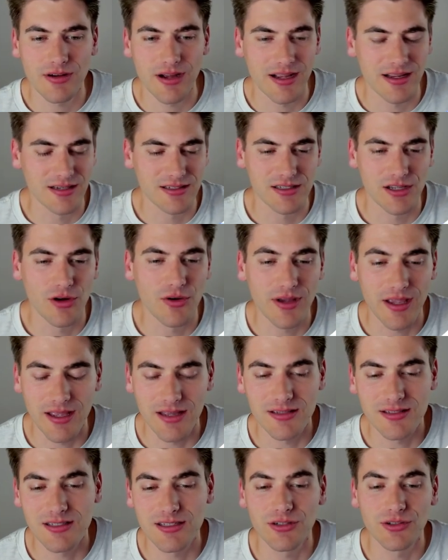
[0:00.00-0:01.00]
I can see, okay,
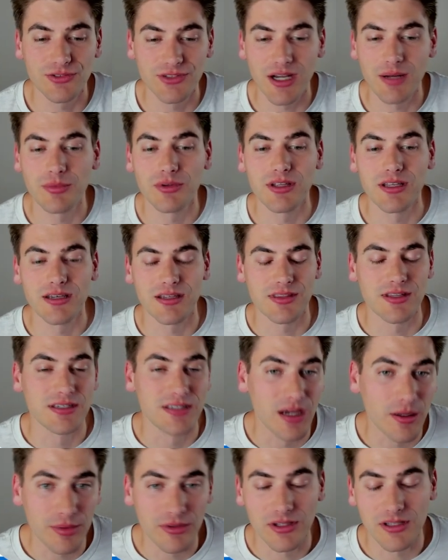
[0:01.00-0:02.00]
it's still doubling the
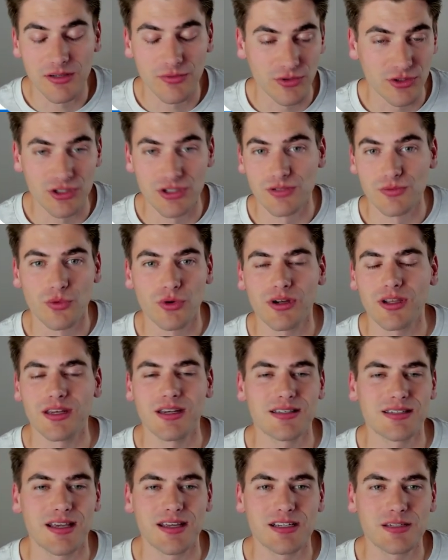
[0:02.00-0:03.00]
doubling, which is working
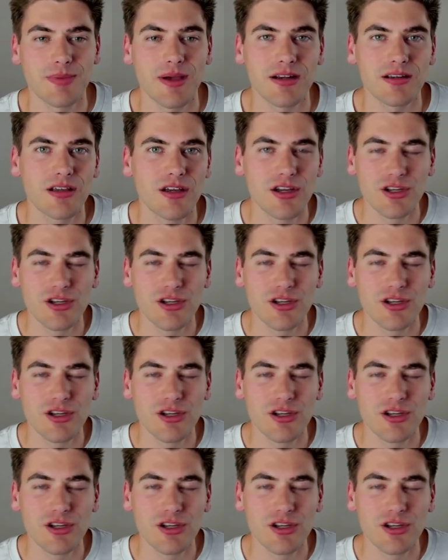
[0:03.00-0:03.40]
as I expect.